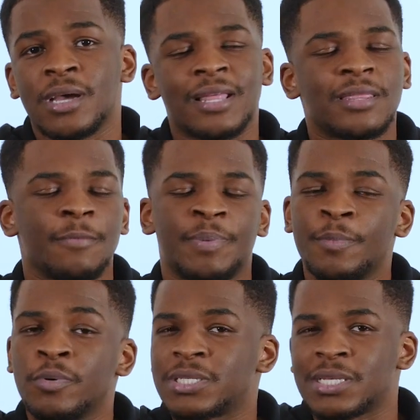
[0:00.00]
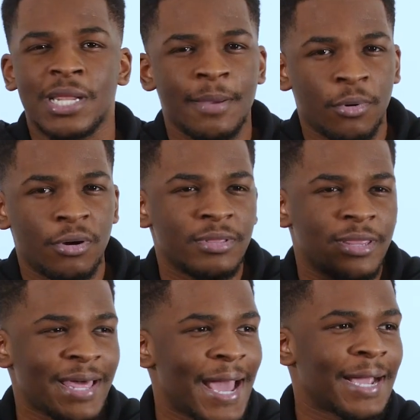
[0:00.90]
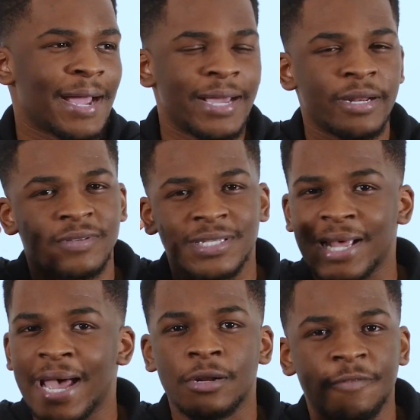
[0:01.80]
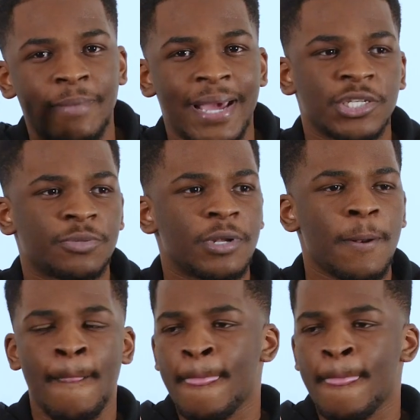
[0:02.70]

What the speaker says: I think people sleep on that kind of side of management.